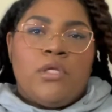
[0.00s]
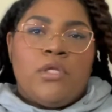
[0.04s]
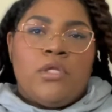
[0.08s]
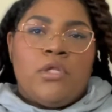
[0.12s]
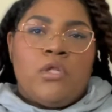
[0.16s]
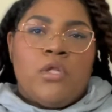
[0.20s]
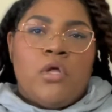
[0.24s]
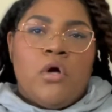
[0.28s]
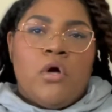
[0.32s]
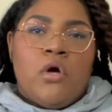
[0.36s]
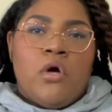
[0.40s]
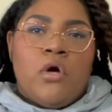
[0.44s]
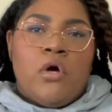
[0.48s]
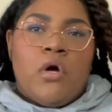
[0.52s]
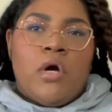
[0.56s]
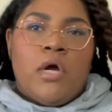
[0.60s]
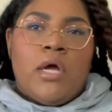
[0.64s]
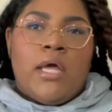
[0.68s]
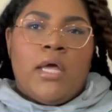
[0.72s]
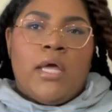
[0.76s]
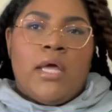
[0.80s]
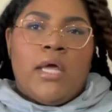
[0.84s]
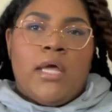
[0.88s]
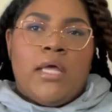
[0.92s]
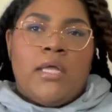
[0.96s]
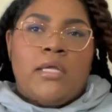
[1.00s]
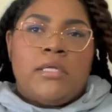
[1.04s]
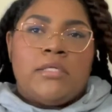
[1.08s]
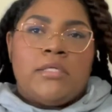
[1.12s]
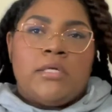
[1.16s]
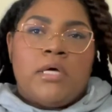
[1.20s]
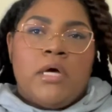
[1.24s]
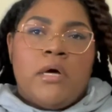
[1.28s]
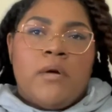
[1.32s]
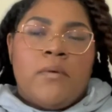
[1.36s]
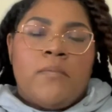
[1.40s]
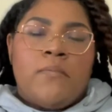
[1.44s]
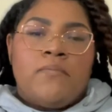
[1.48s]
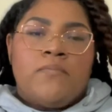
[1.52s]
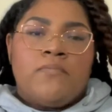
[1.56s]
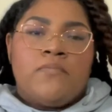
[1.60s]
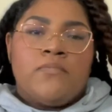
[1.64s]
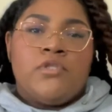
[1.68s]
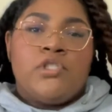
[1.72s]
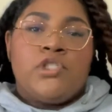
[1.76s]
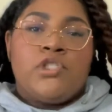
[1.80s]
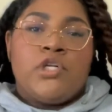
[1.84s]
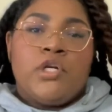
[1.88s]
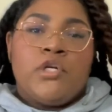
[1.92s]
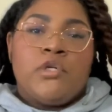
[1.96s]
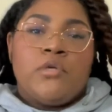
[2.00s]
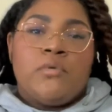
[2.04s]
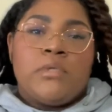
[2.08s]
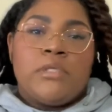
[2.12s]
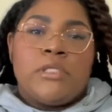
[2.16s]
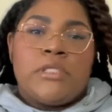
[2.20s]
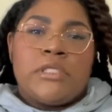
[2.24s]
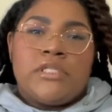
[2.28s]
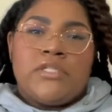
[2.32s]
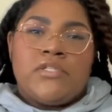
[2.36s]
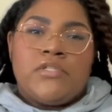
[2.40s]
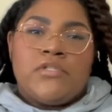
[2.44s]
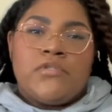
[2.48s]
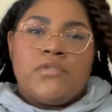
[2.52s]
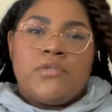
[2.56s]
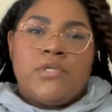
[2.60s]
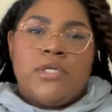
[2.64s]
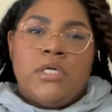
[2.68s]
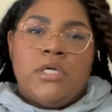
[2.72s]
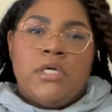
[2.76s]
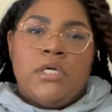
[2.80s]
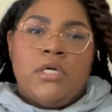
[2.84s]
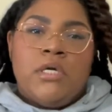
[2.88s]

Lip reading: long and strenuous history.